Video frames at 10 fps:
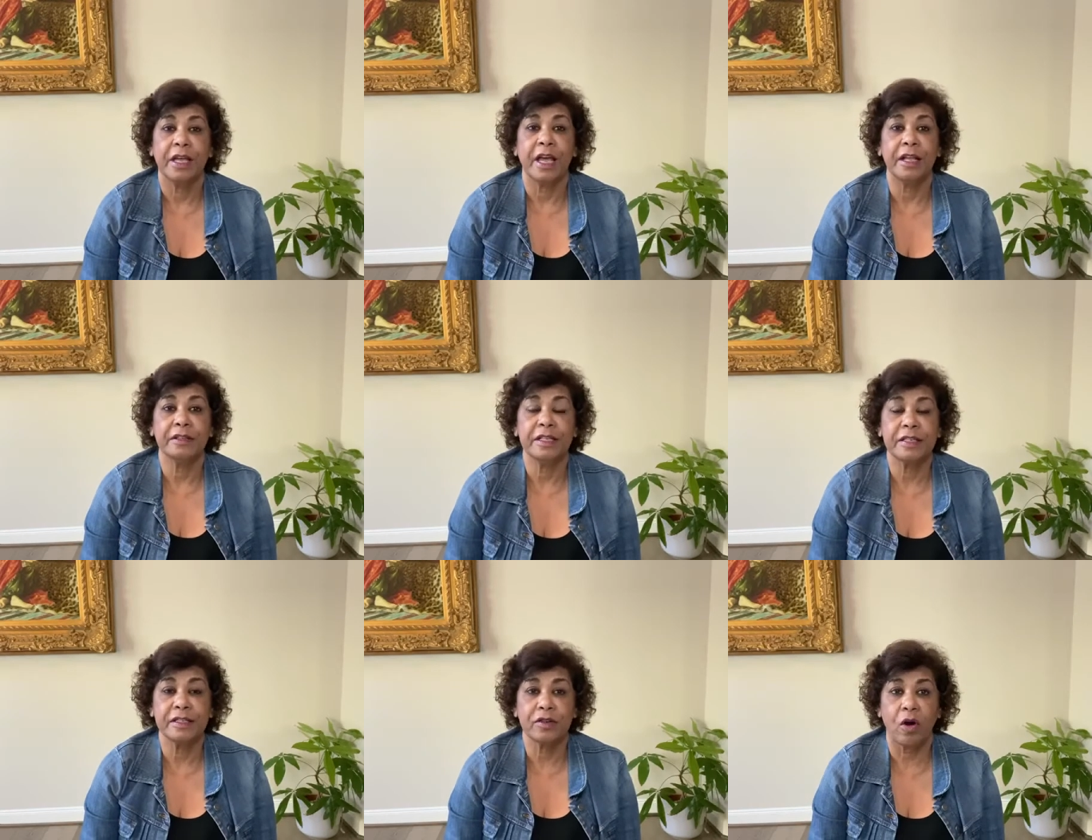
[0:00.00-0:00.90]
And this
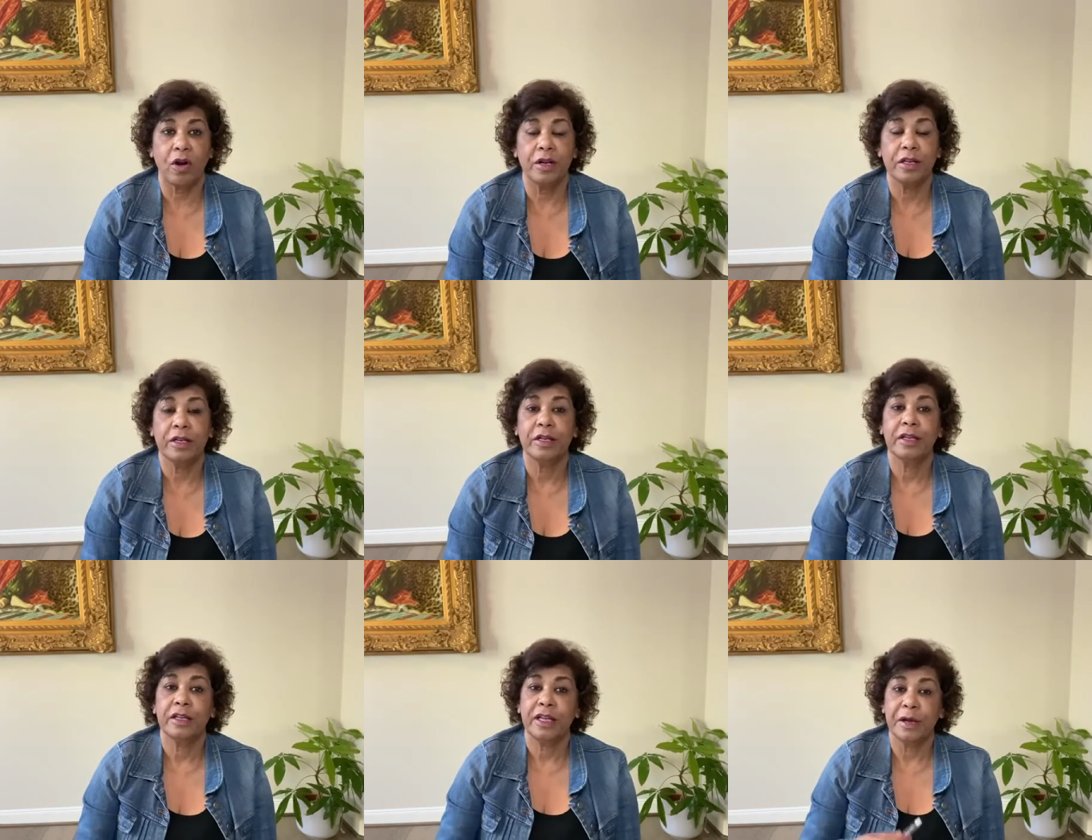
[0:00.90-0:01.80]
is called
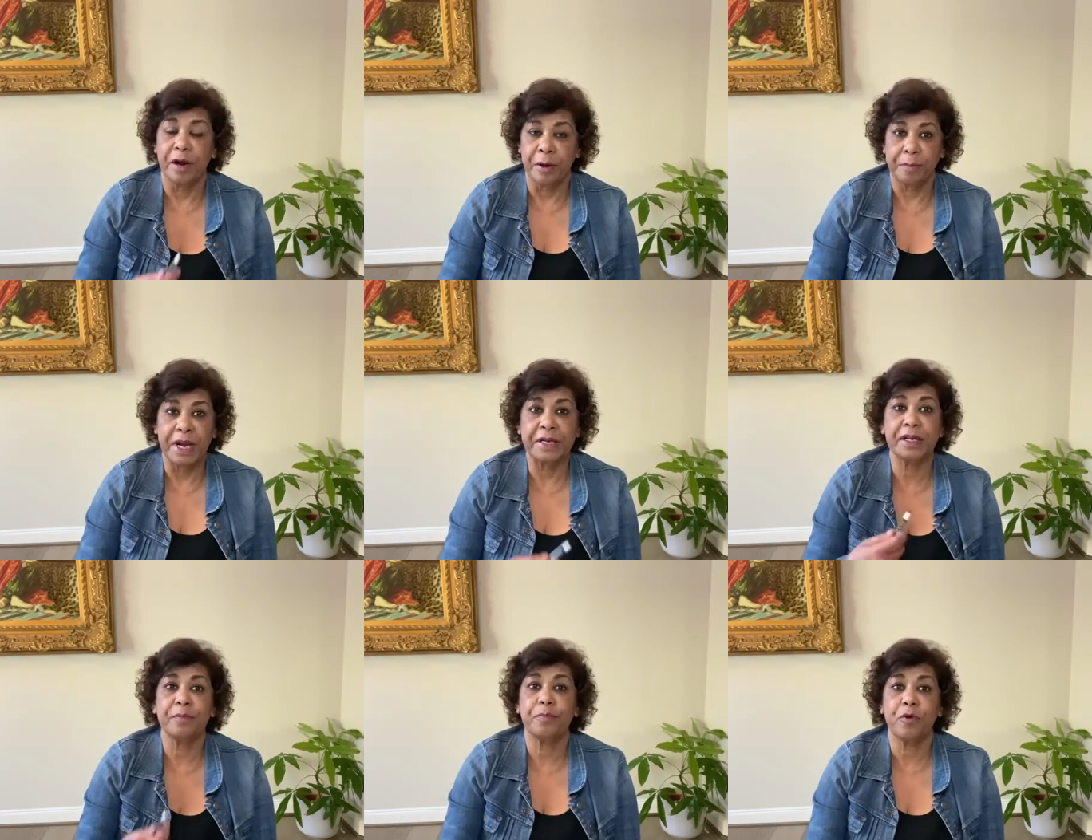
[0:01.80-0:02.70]

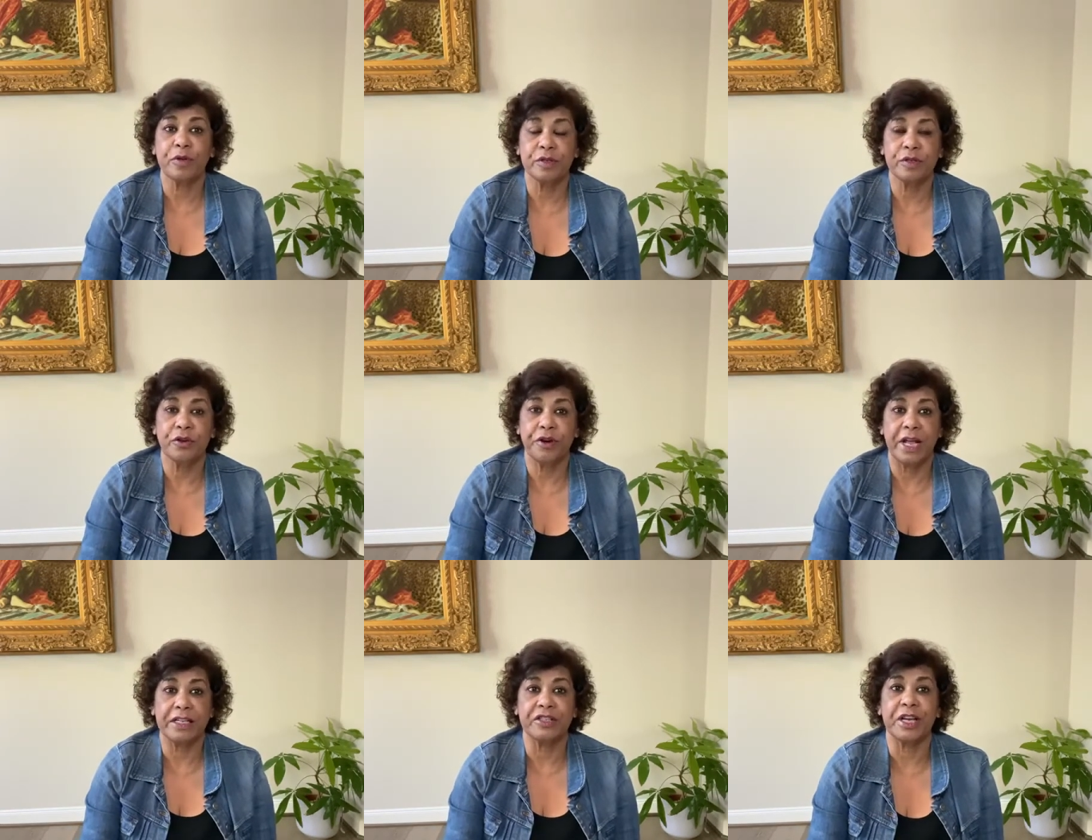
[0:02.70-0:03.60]
herpetic
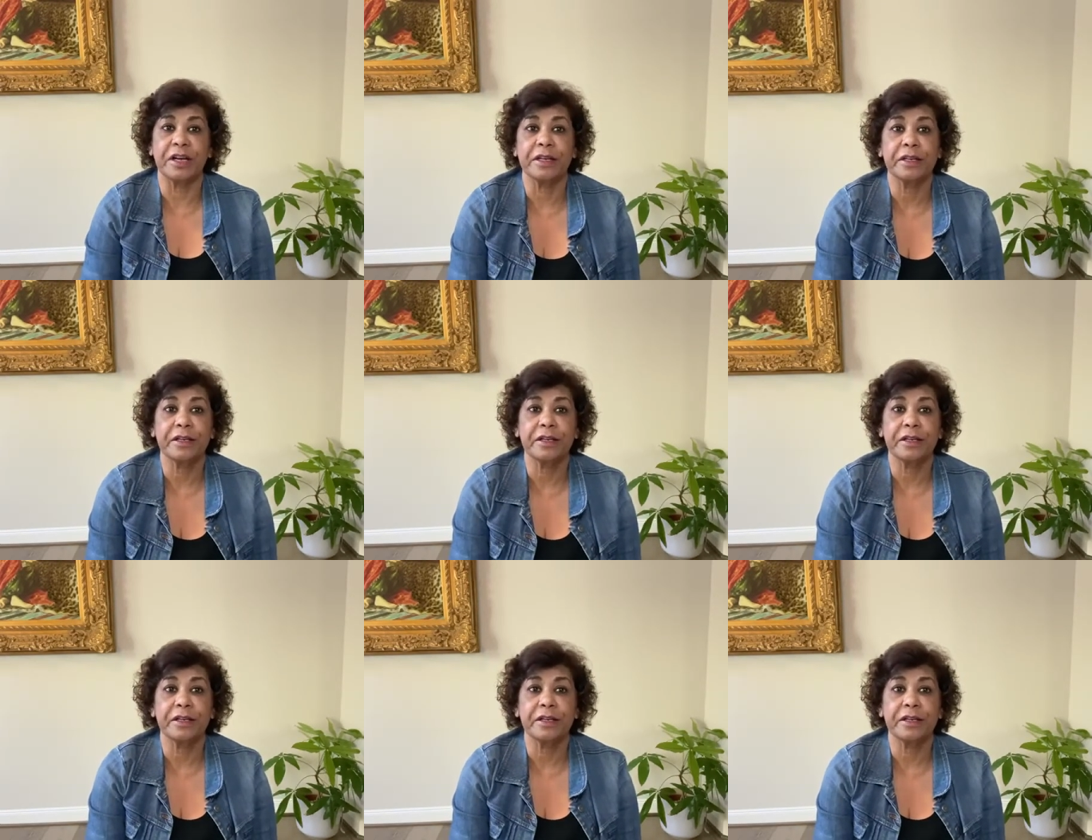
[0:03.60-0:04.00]
post-neuralgia.